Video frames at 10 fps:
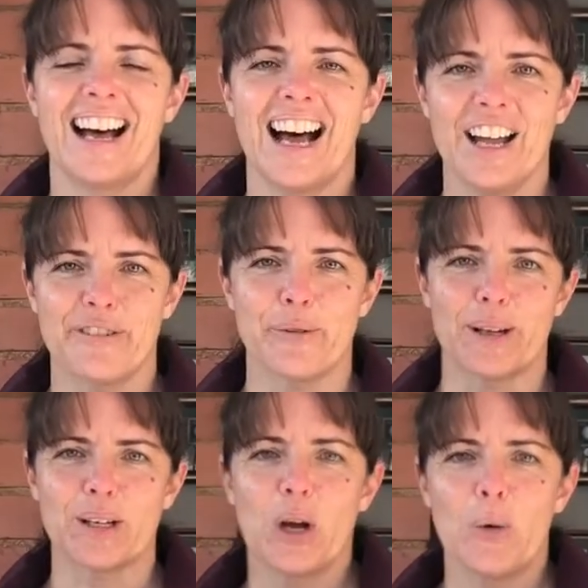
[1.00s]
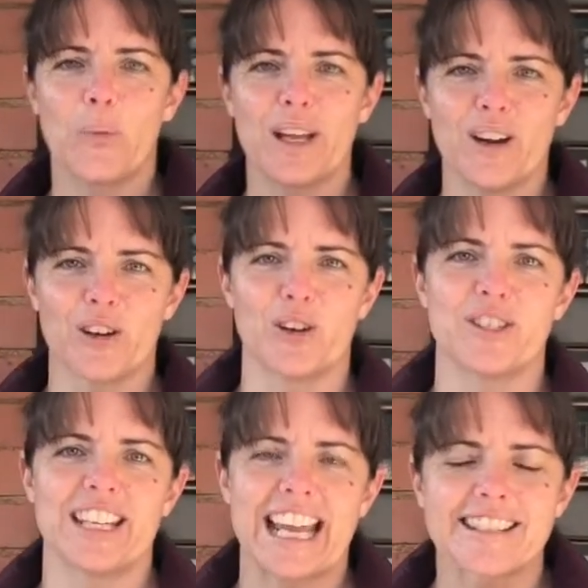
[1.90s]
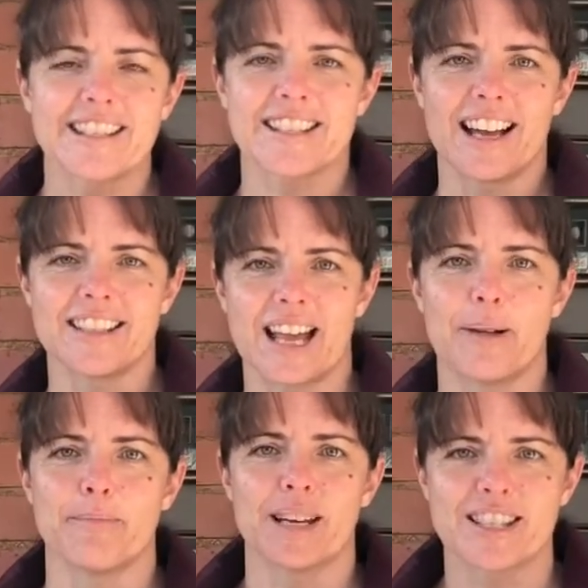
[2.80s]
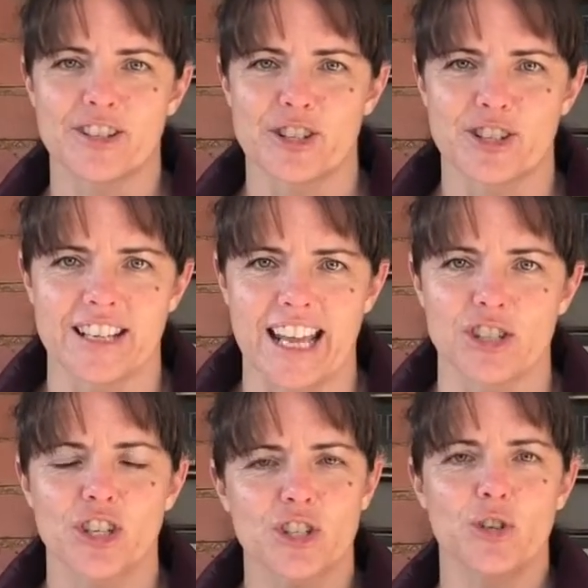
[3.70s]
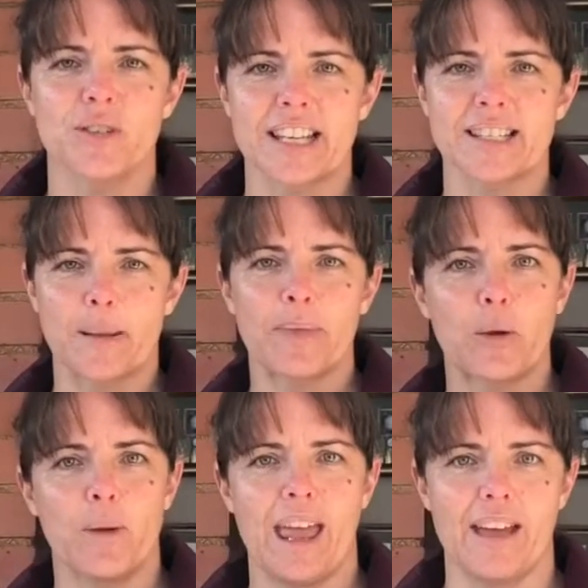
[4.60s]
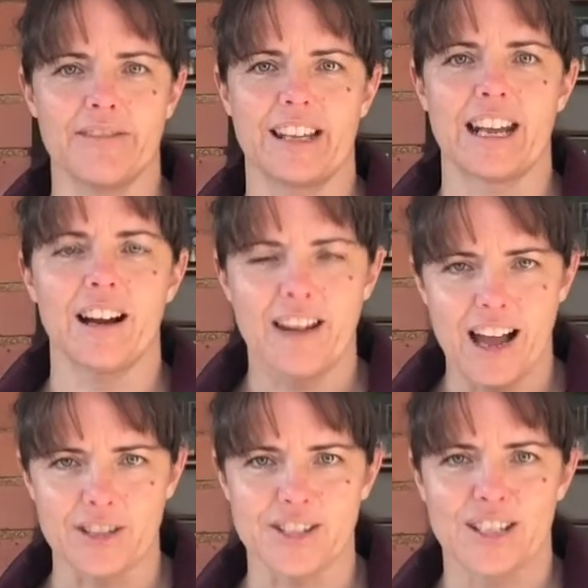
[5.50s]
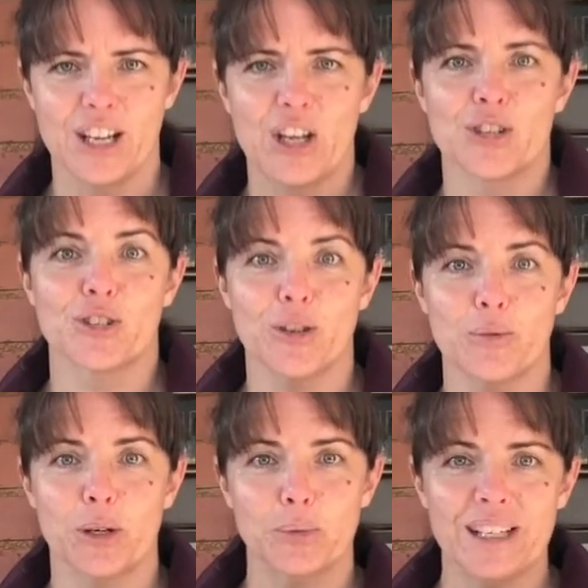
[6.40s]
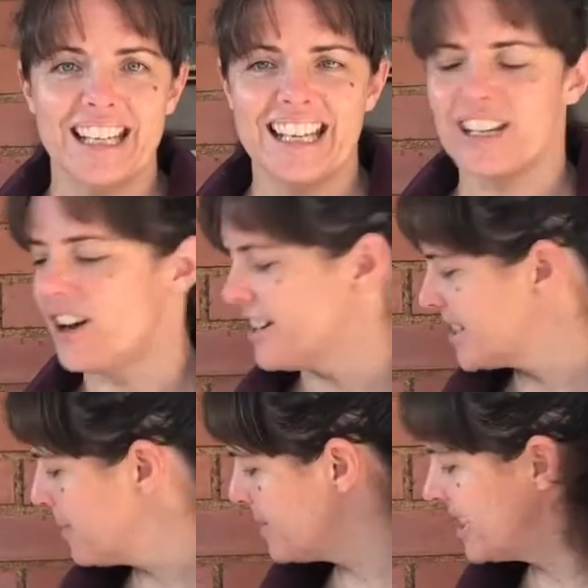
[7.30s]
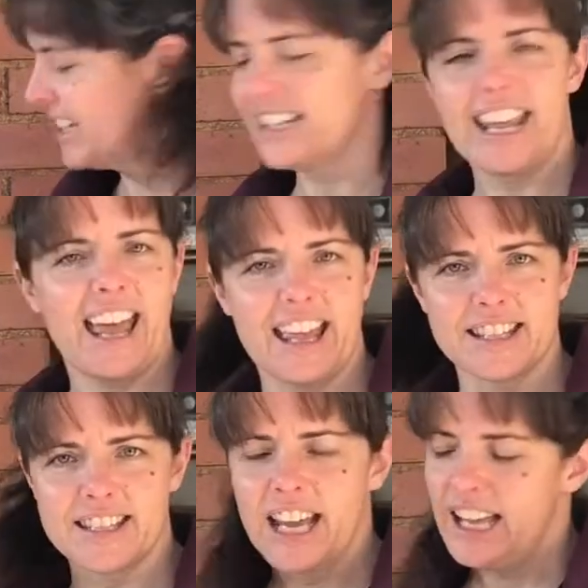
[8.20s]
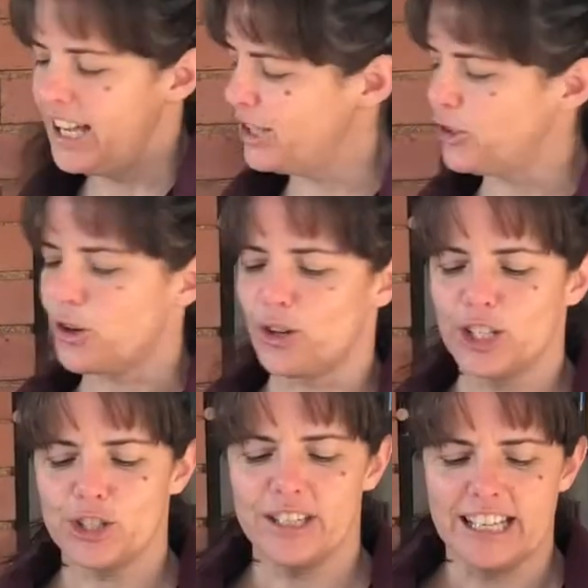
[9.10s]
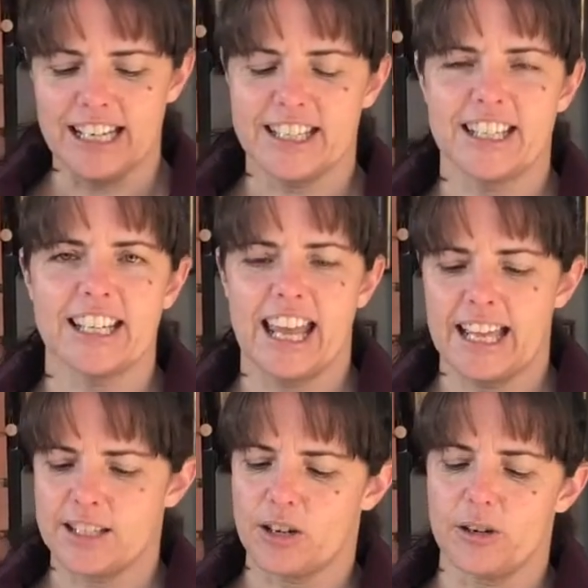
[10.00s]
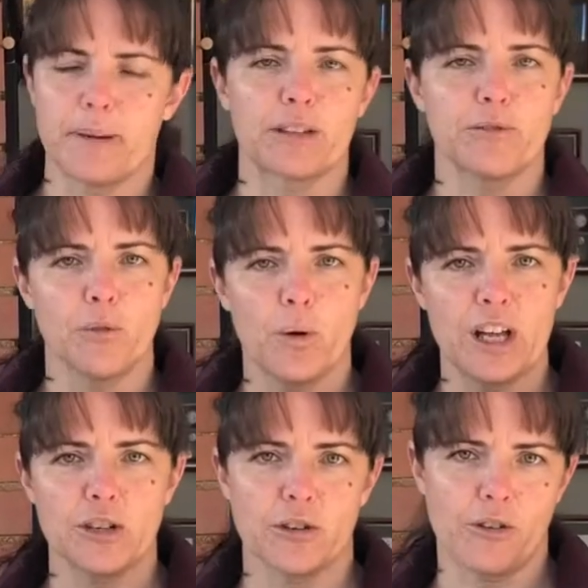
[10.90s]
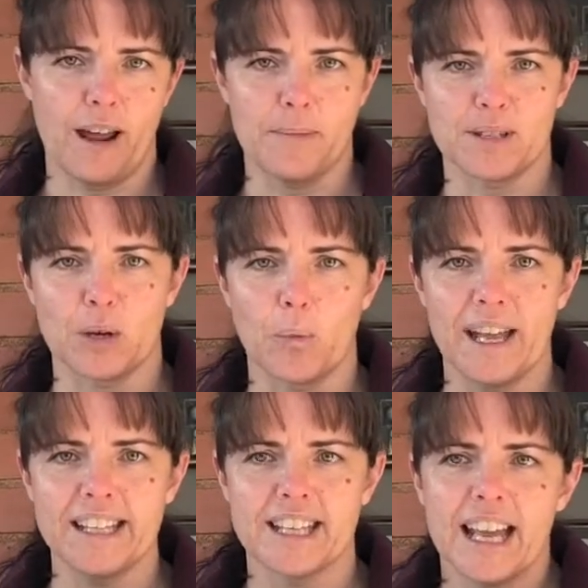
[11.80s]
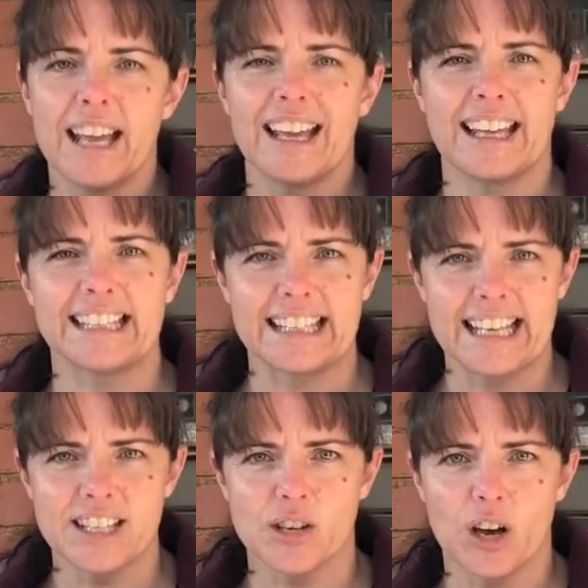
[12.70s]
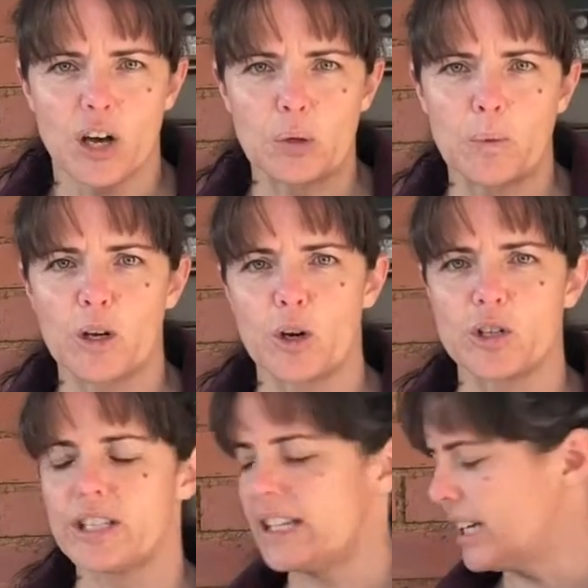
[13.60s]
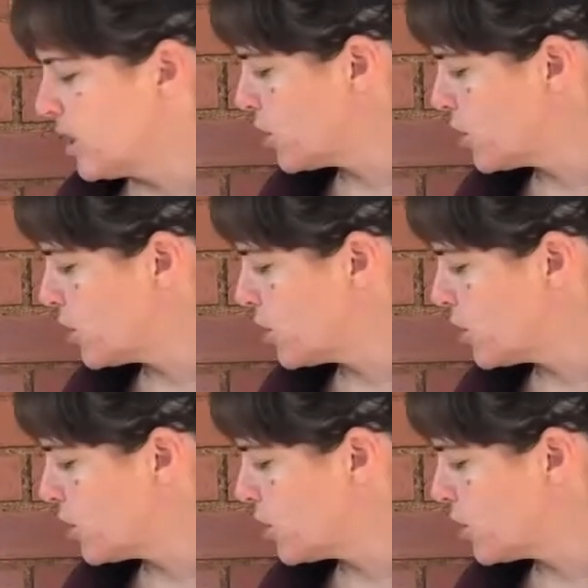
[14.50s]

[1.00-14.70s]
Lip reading: Hi everyone, we are going to exercise our muscles today, just using something we have in our house. So what we need are some tin cans, and you're going to need, tin cans are about 400 grams in weight, and later on we're going to need a